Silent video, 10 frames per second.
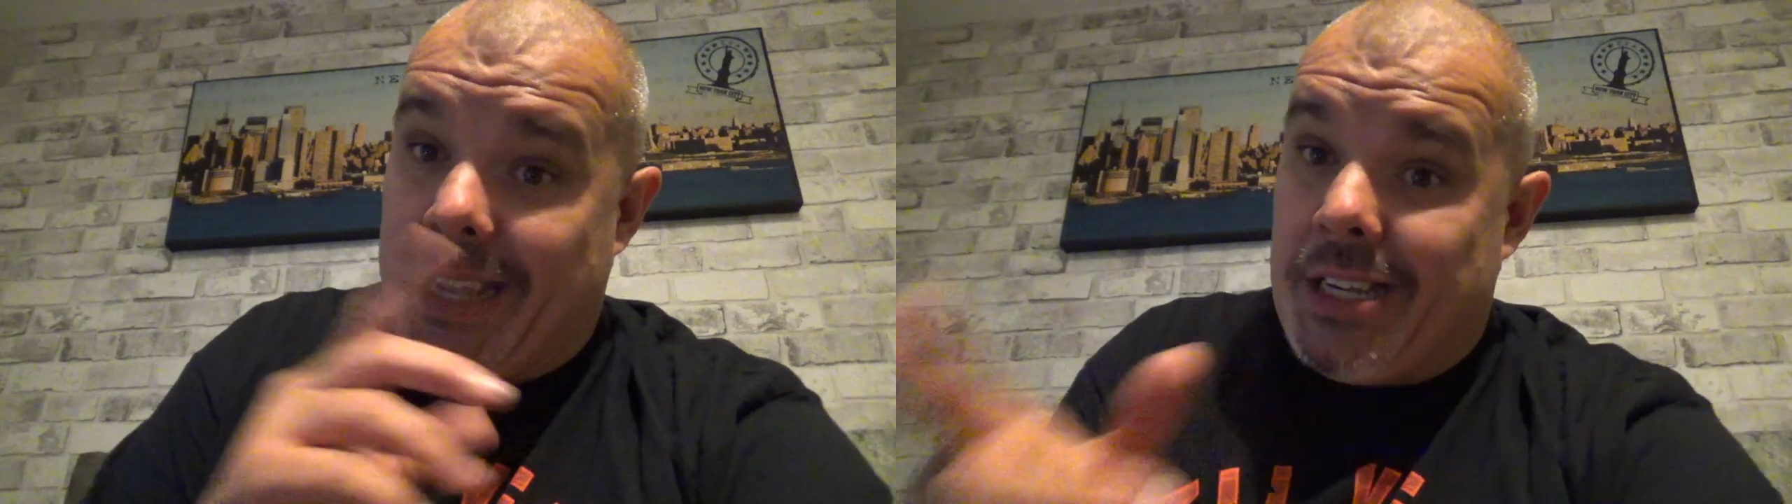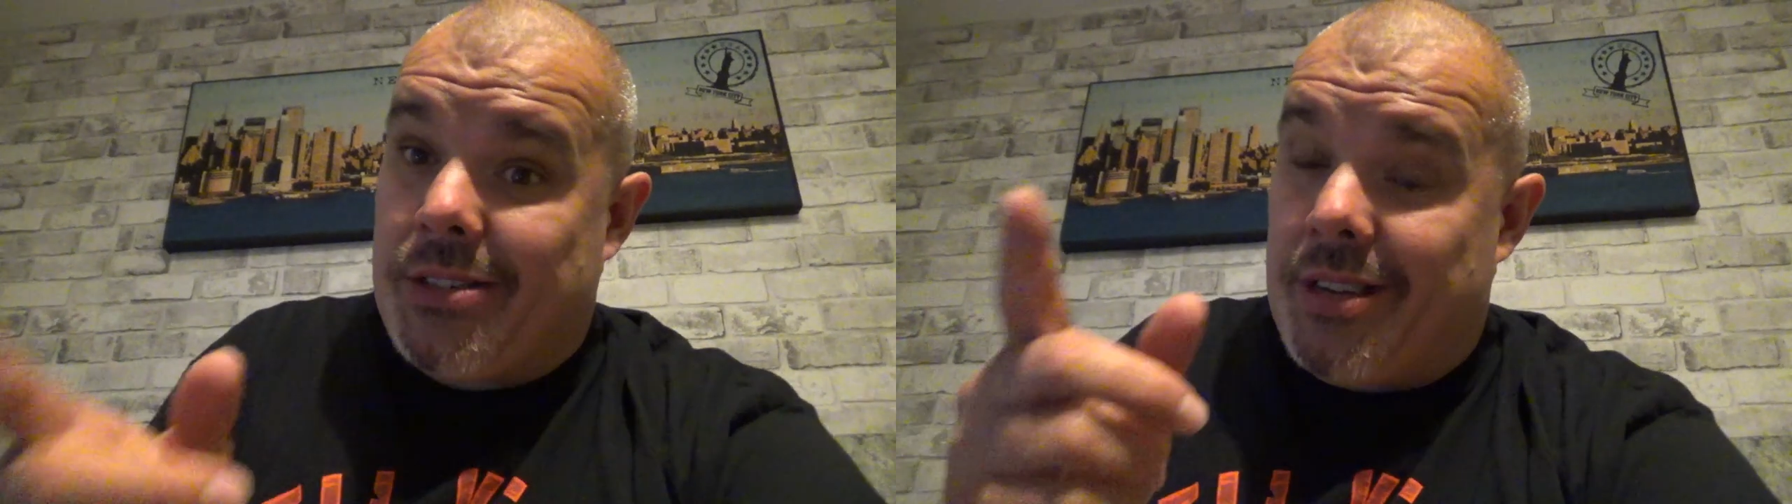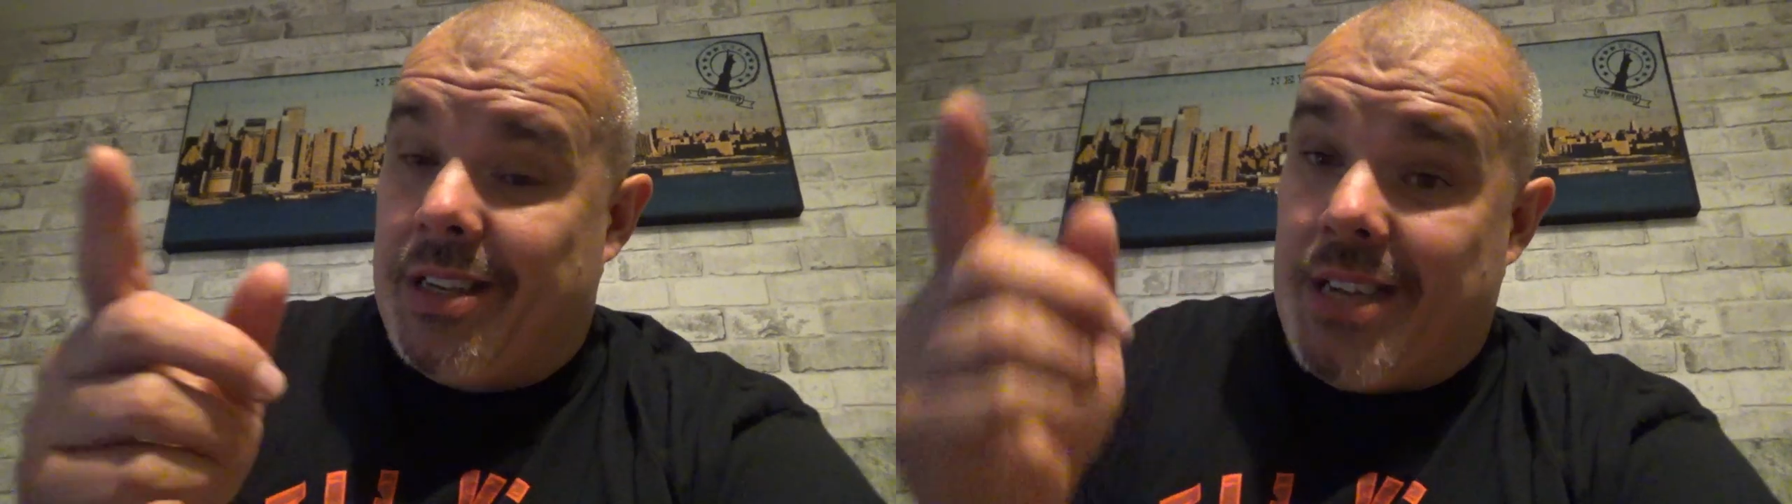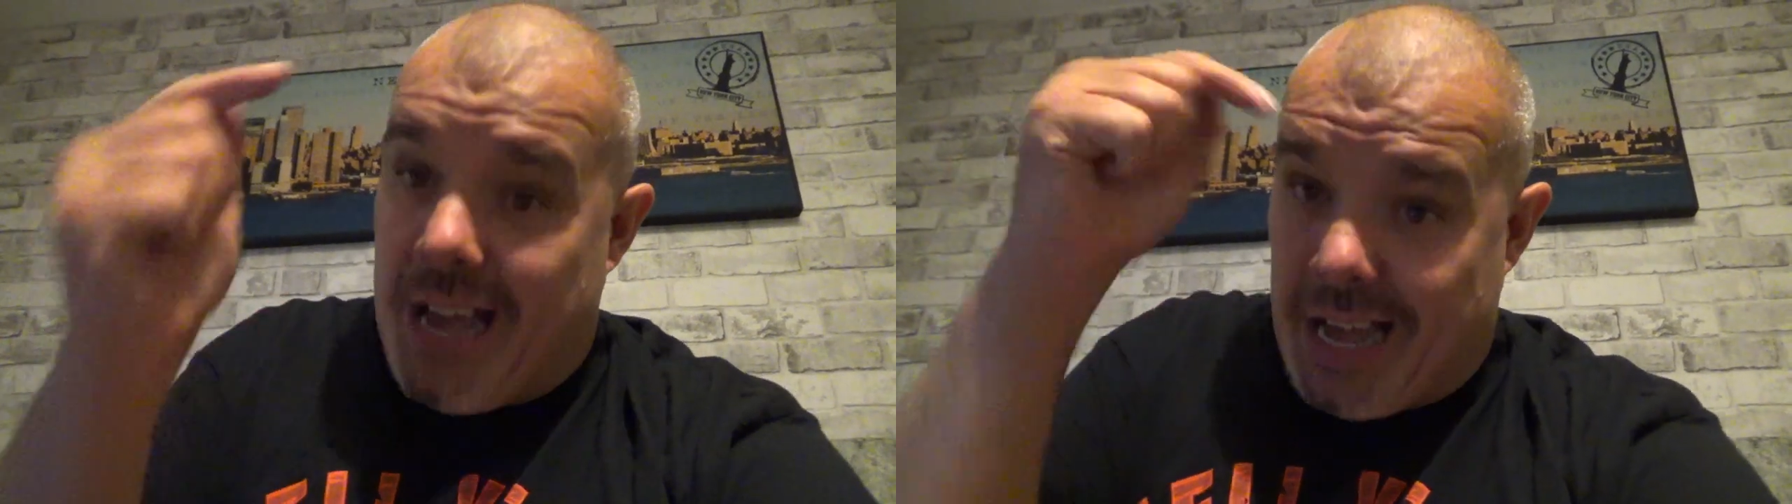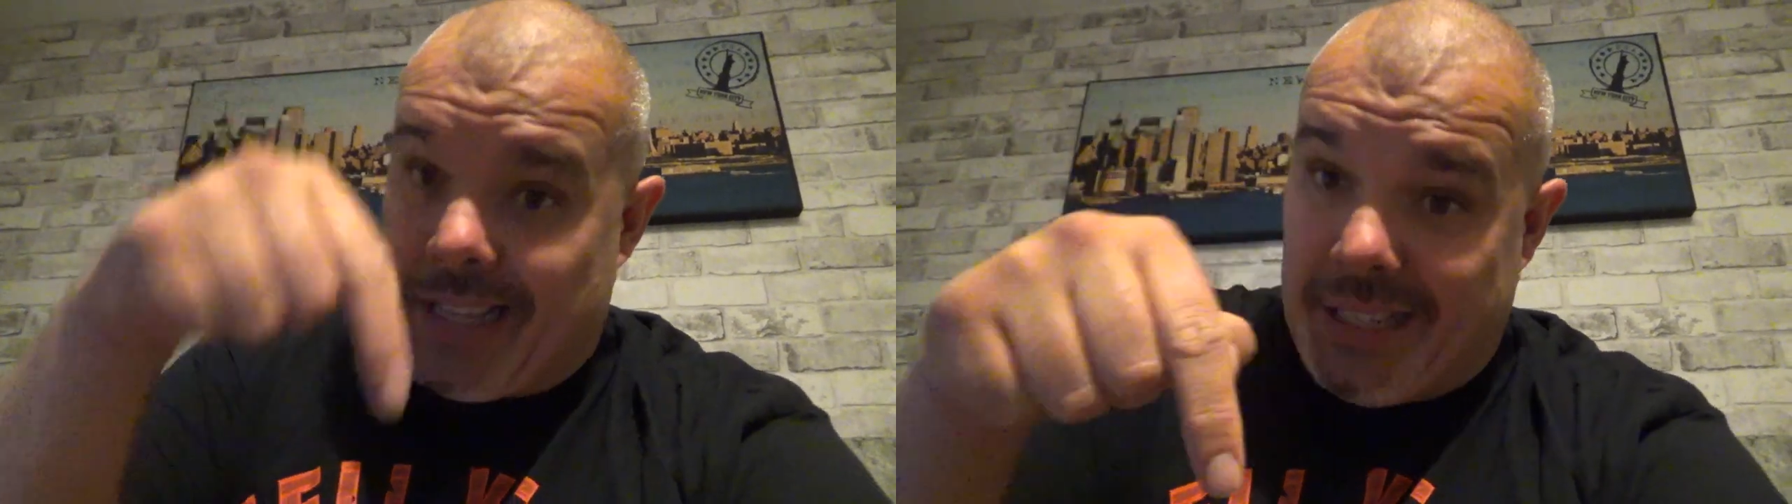yesterday's
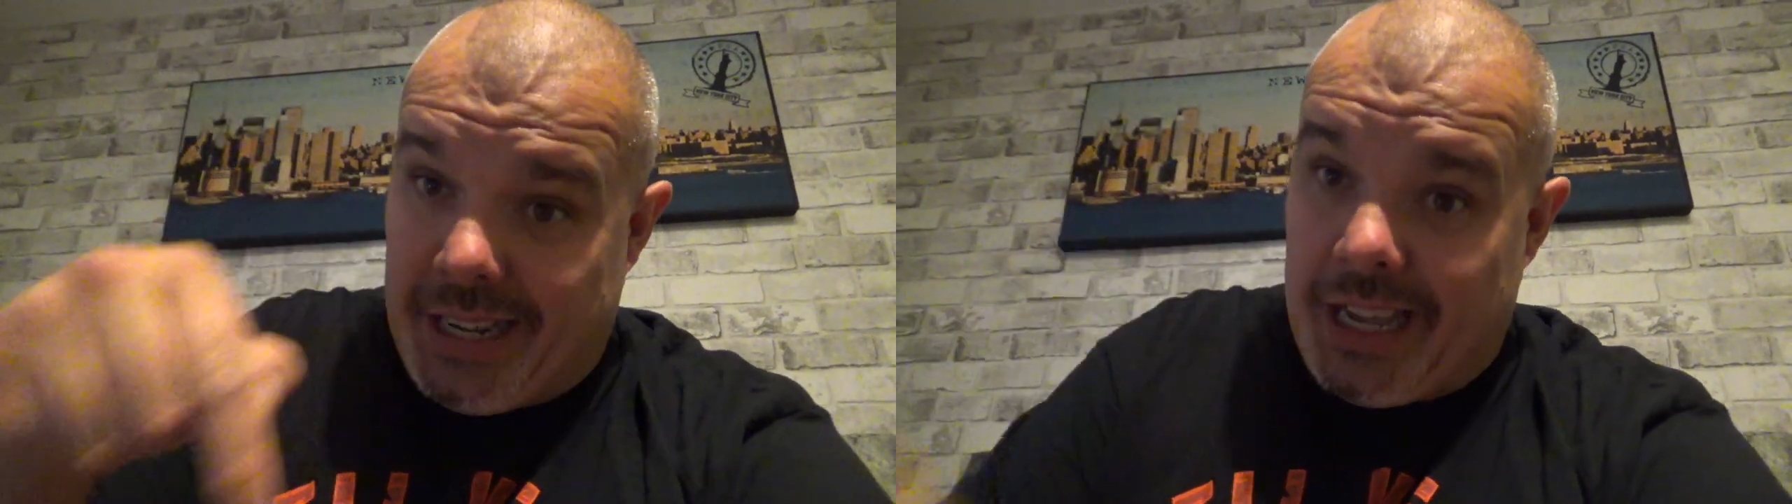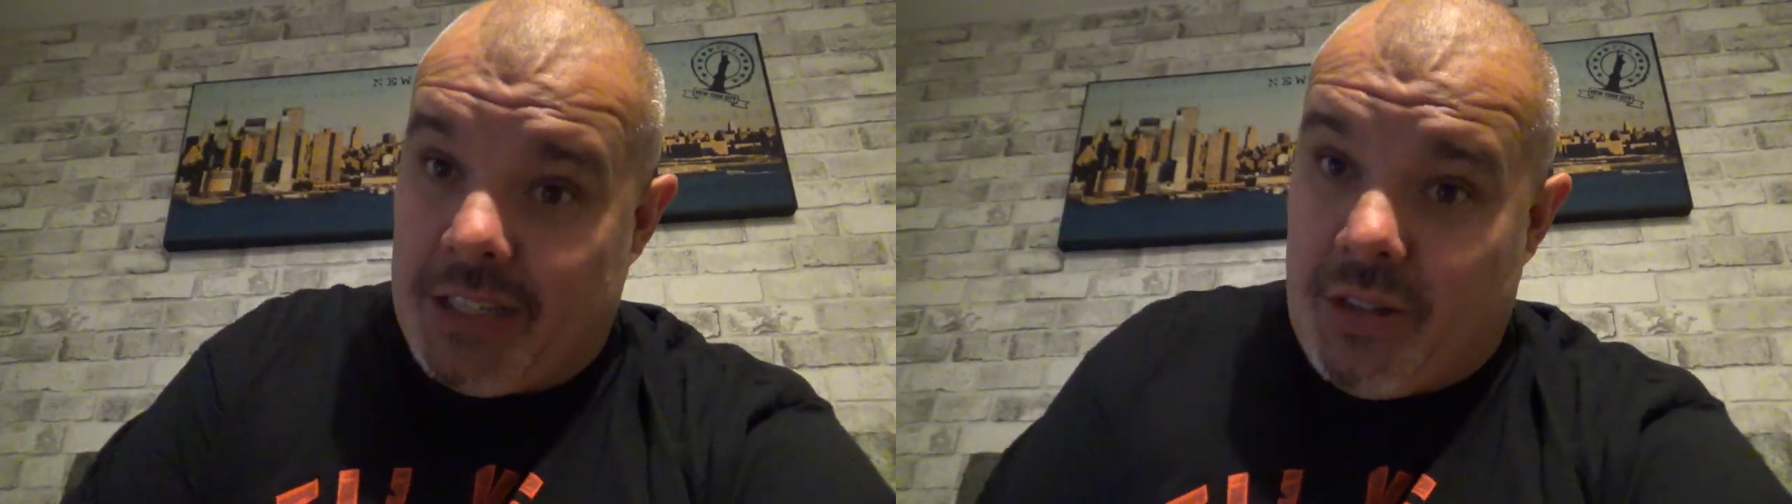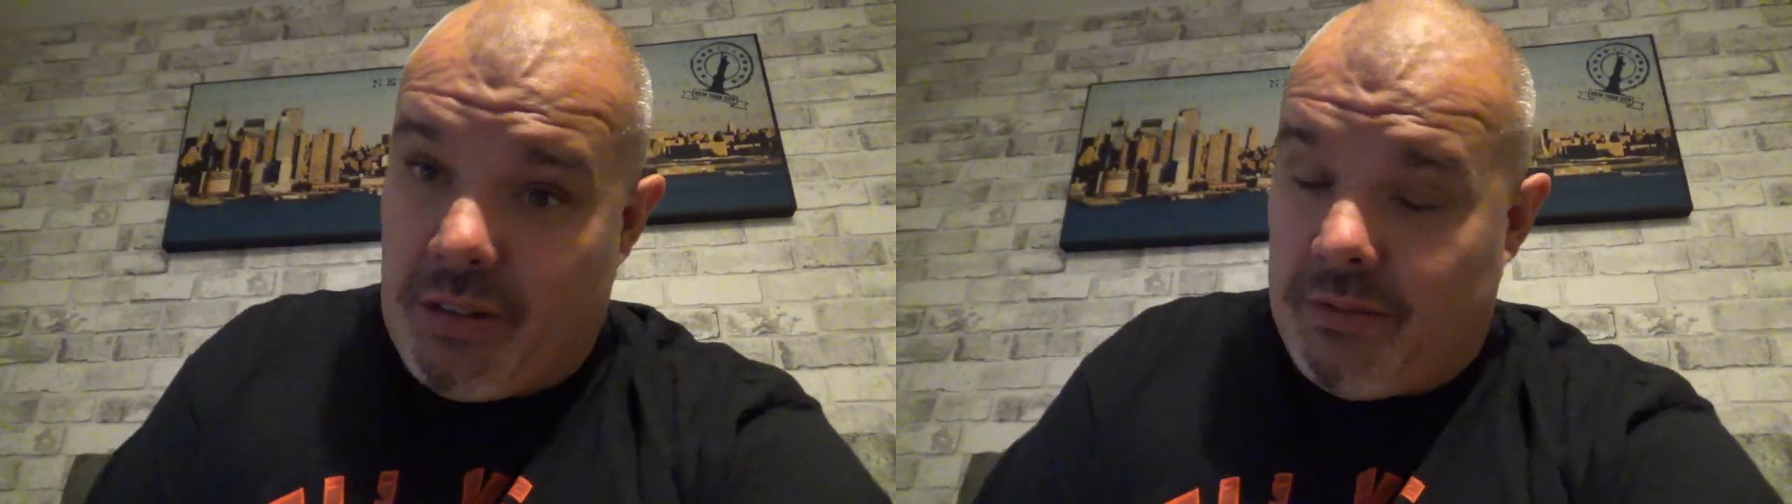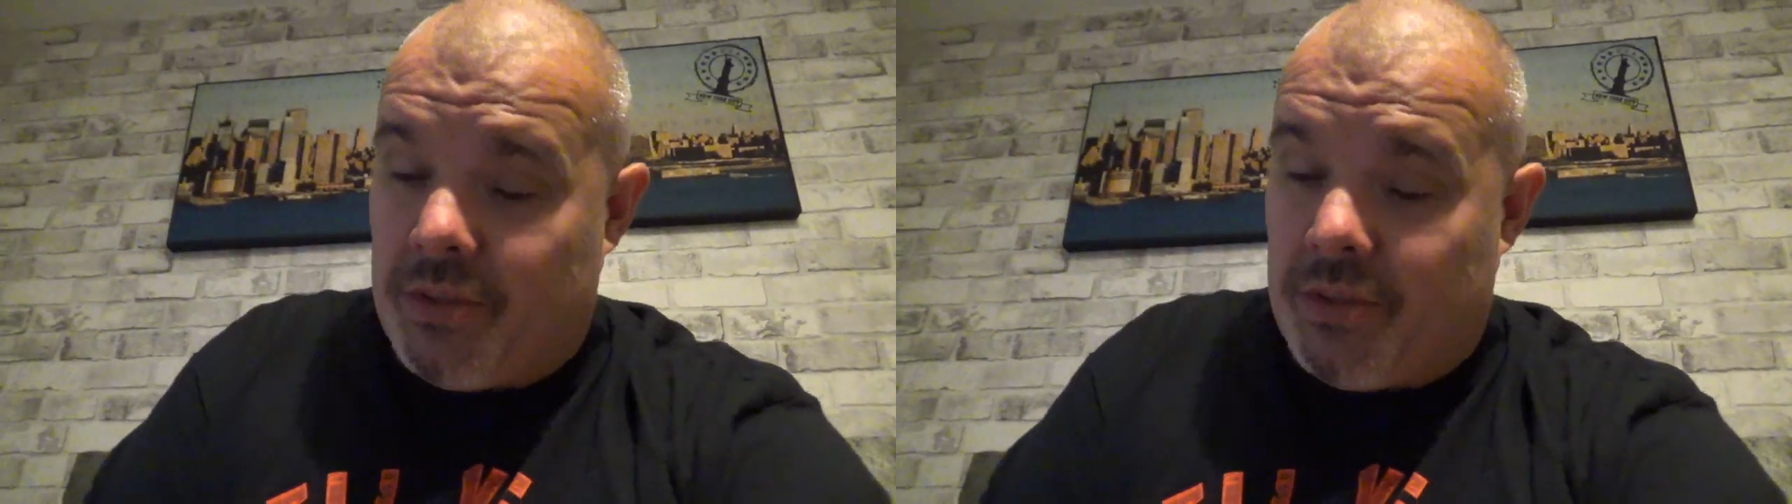and today's done.